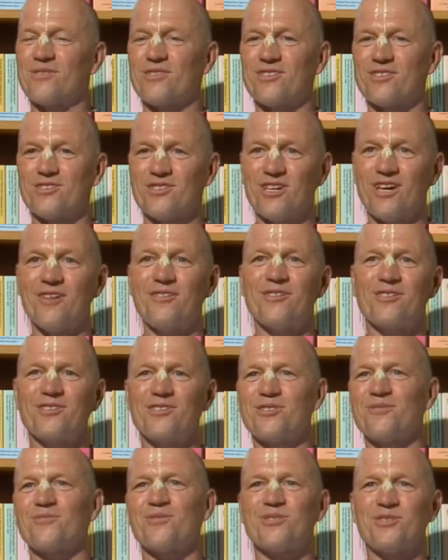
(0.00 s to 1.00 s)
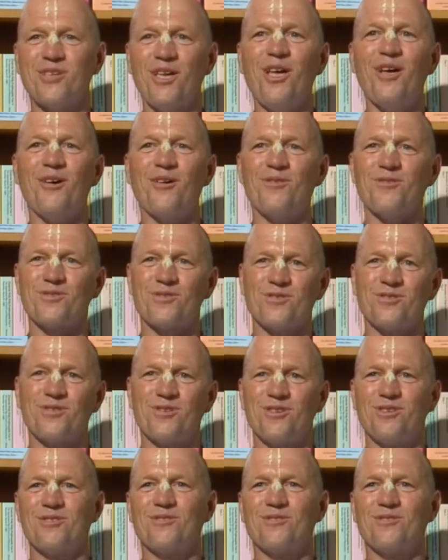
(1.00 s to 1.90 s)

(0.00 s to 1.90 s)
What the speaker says: but the chariots themselves